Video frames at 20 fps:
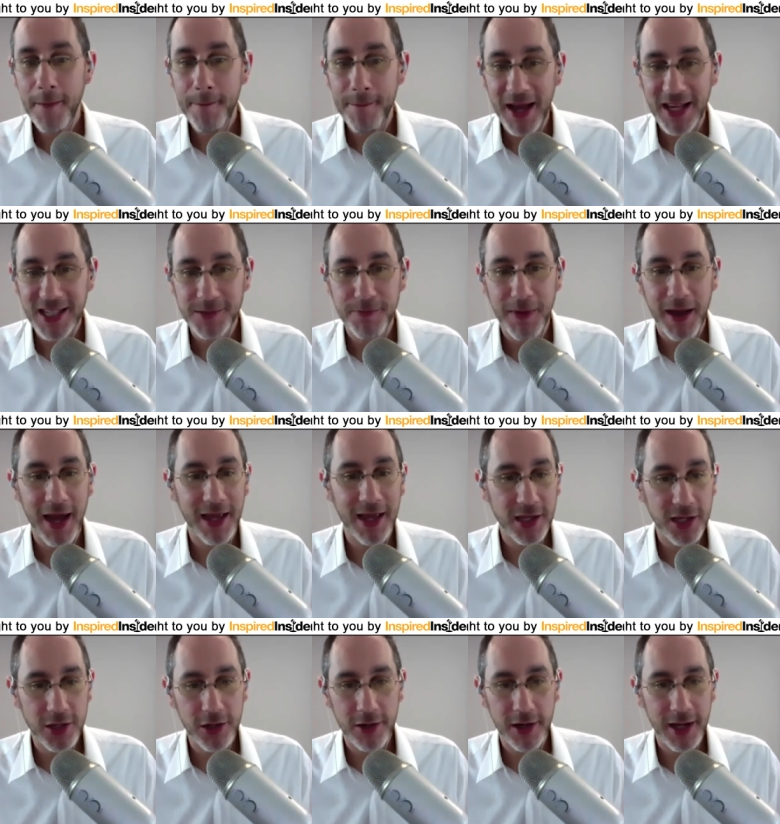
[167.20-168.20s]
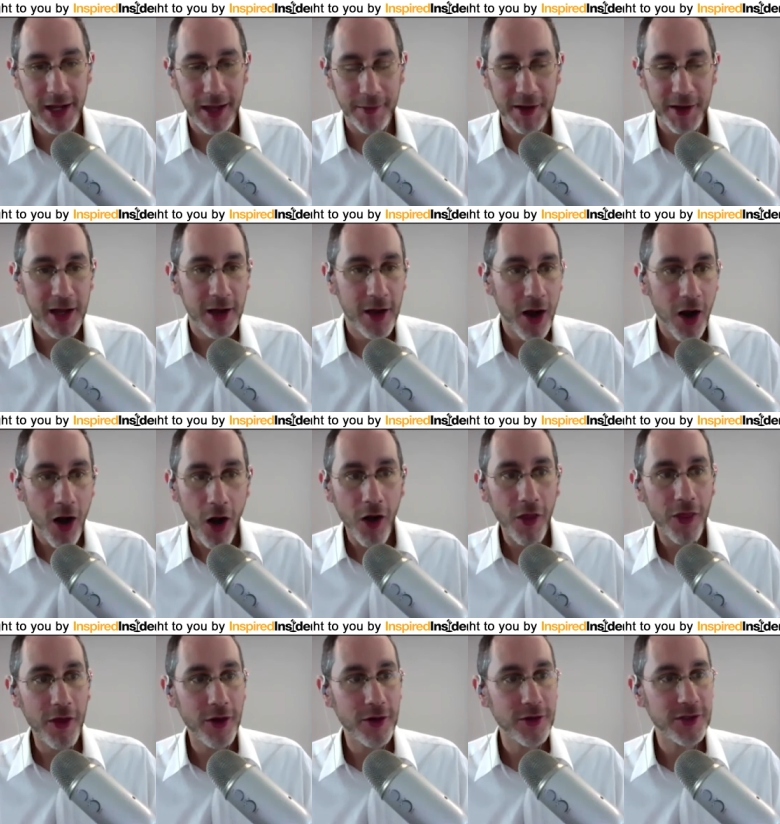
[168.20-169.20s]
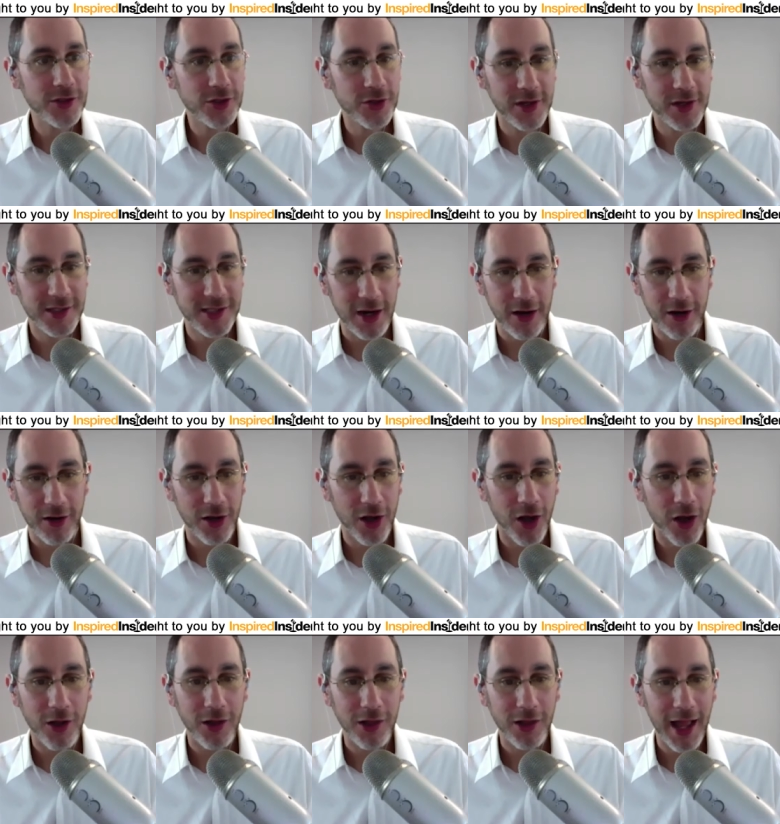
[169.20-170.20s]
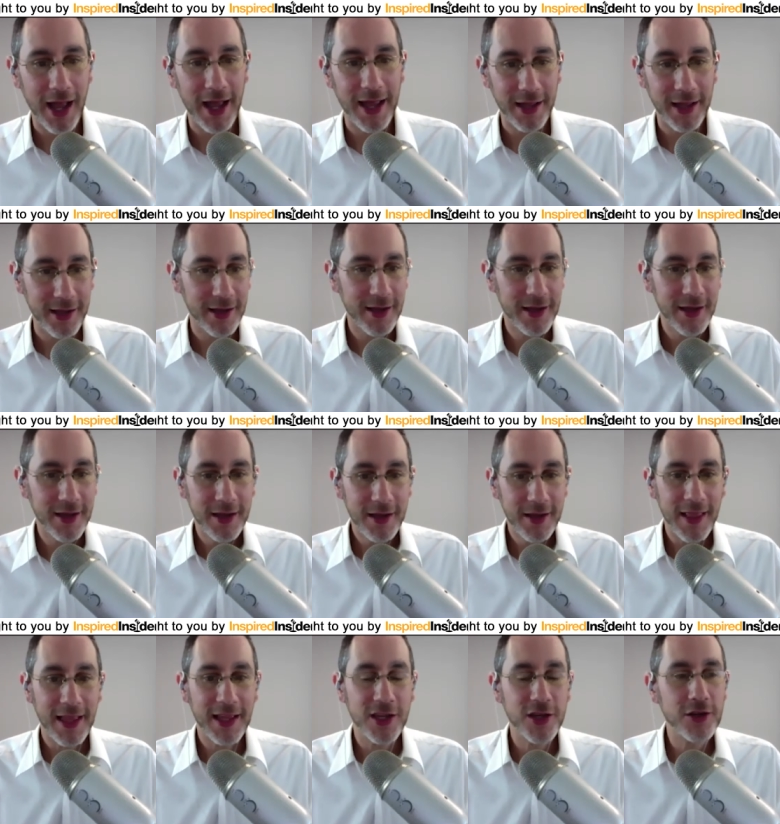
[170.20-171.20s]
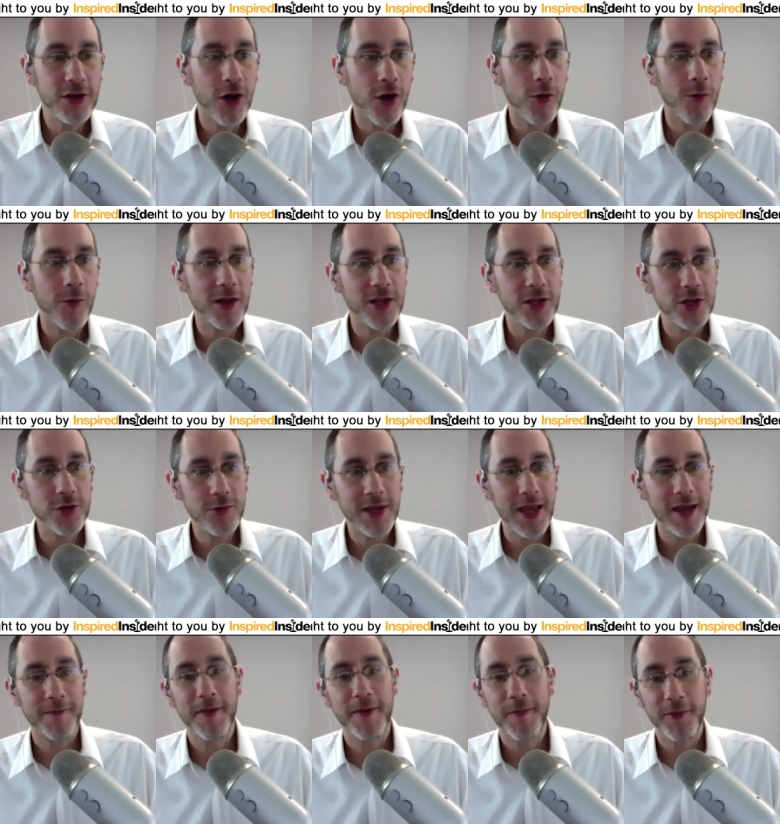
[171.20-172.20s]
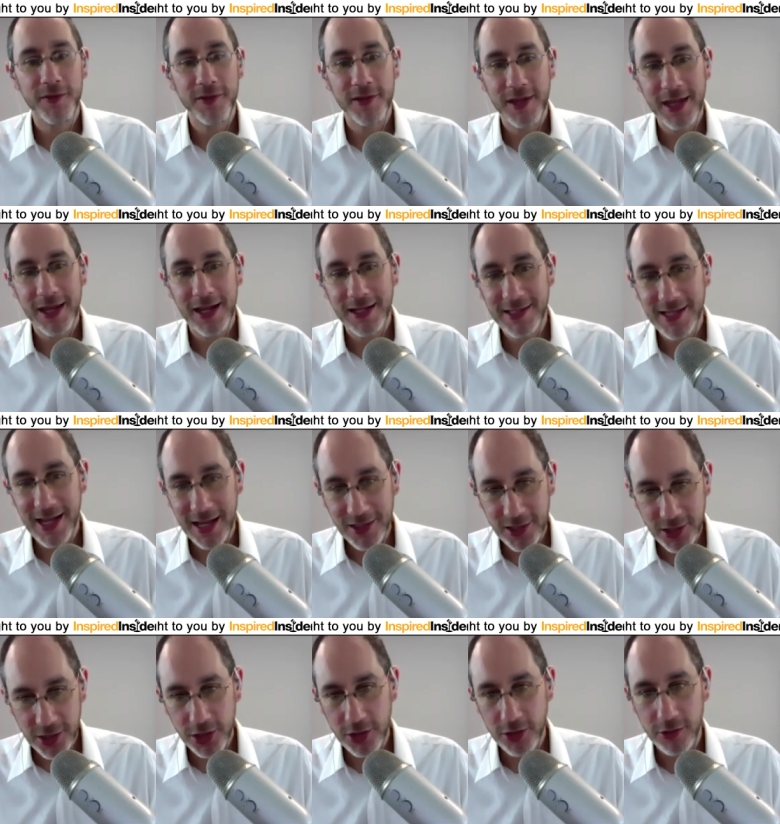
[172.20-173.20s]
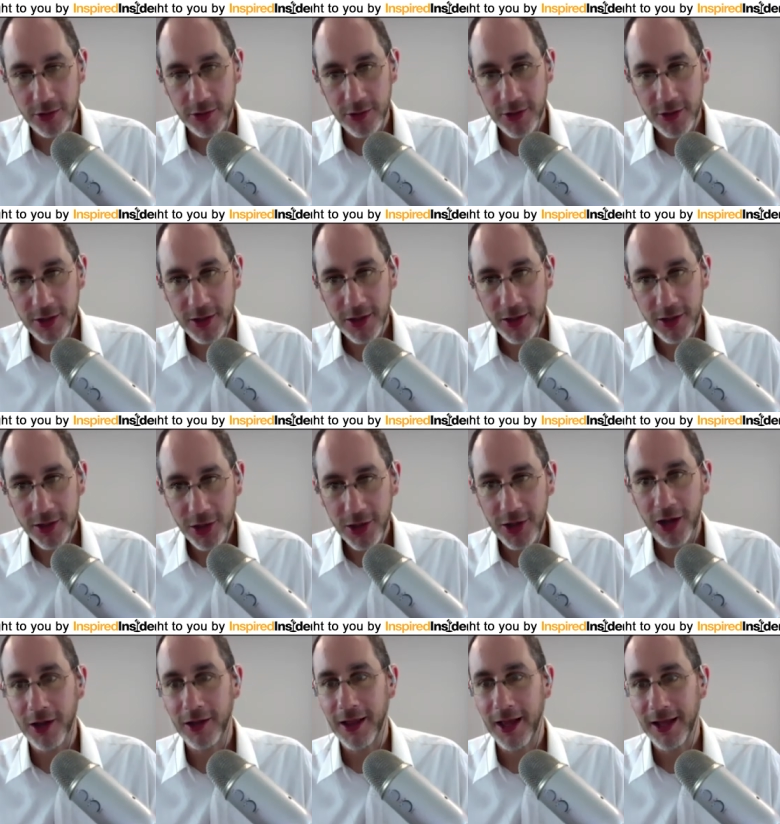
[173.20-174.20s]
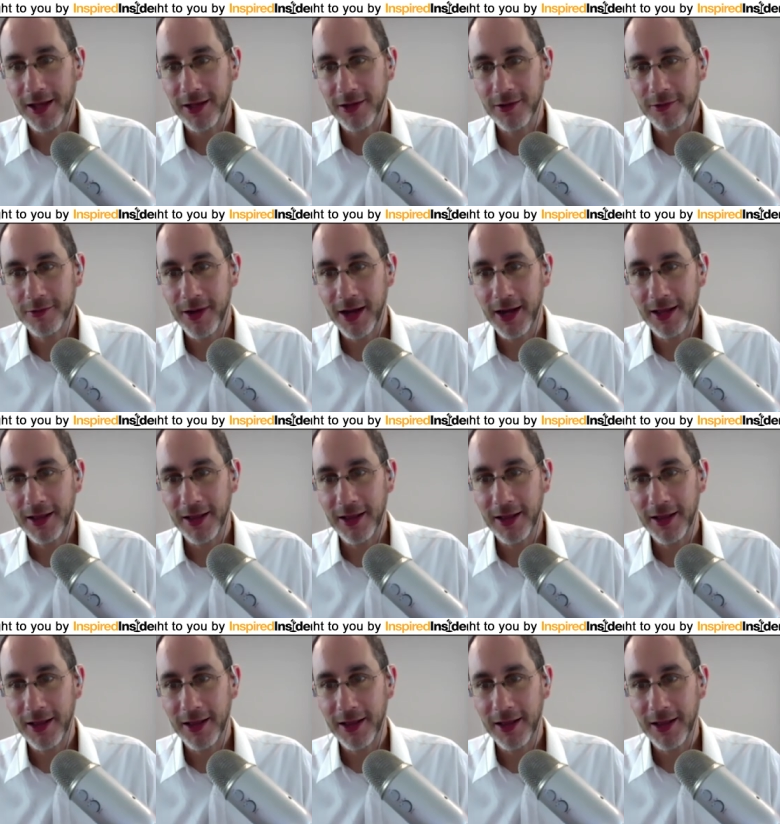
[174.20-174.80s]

Best Buy, Keurig. I mean, all those, Chris, are cult-like. Like, when you get people to get a tattoo, you're cult-like, right?